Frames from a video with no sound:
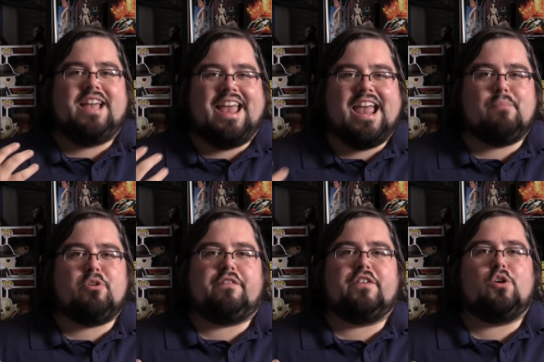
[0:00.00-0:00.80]

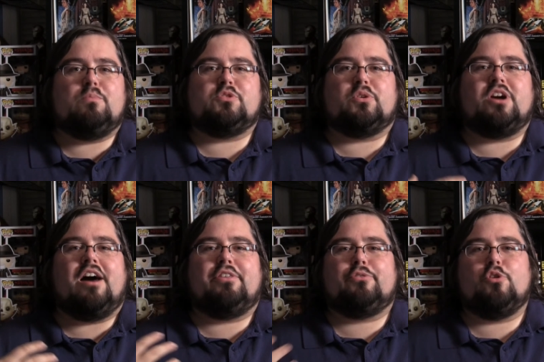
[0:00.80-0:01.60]
Hammer films or
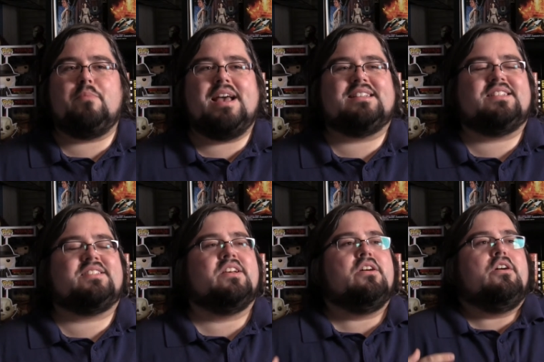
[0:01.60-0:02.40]
gothic
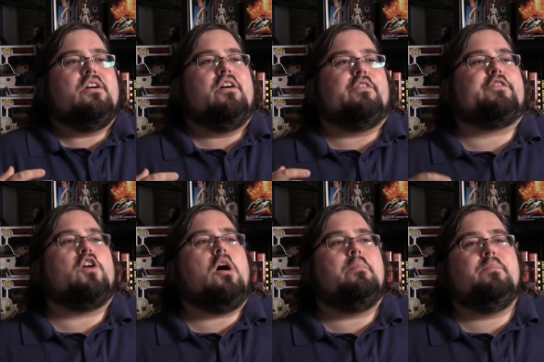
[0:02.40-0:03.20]
romances
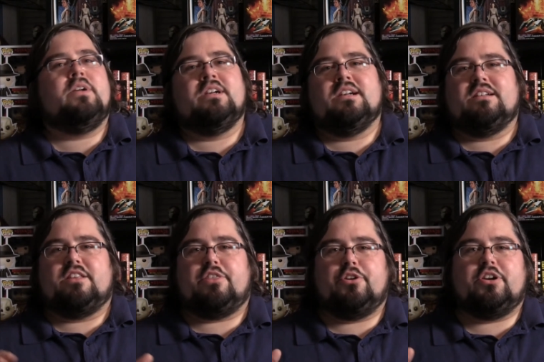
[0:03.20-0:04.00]
from
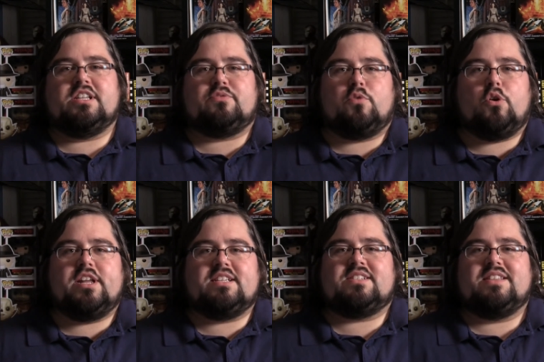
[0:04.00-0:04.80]
the thirties,
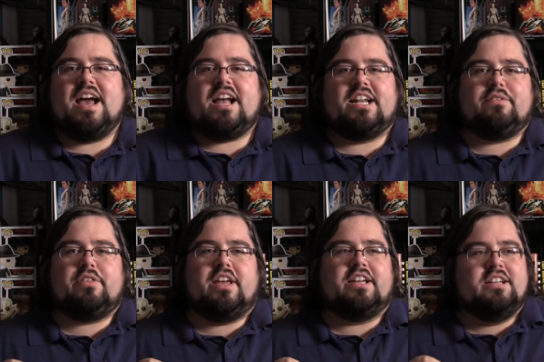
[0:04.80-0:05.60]
forties, and that kind of
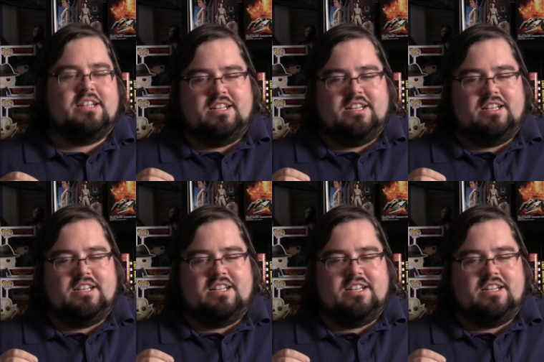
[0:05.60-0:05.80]
thing.